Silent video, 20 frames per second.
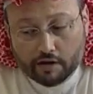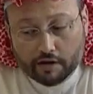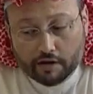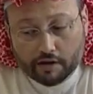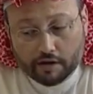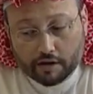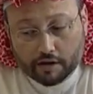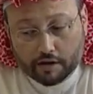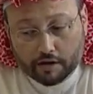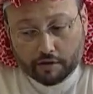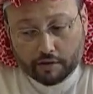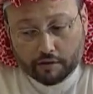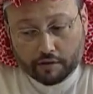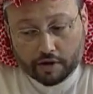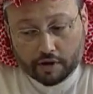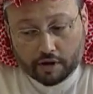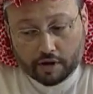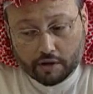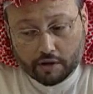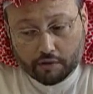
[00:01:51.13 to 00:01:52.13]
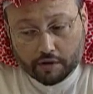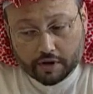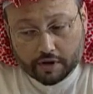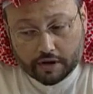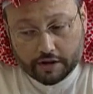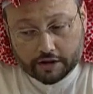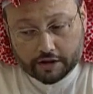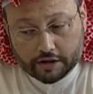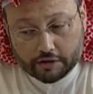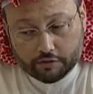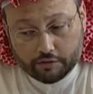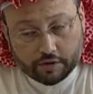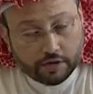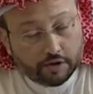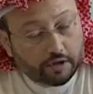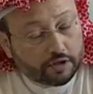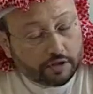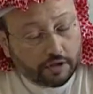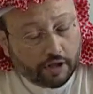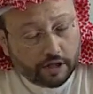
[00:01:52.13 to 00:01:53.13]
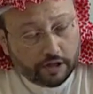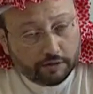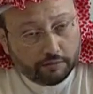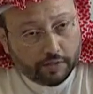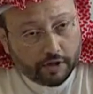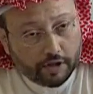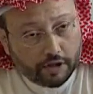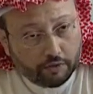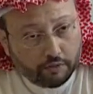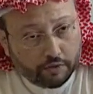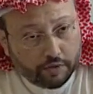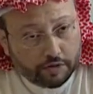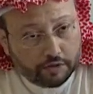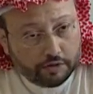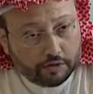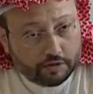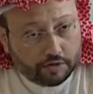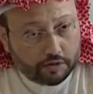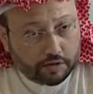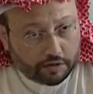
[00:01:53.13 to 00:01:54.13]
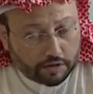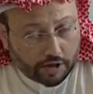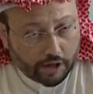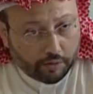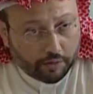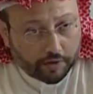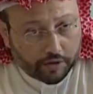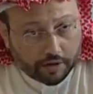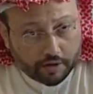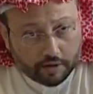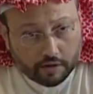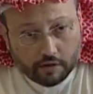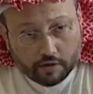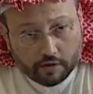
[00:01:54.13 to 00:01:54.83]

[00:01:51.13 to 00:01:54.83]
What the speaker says: our relation with the Taliban went sour.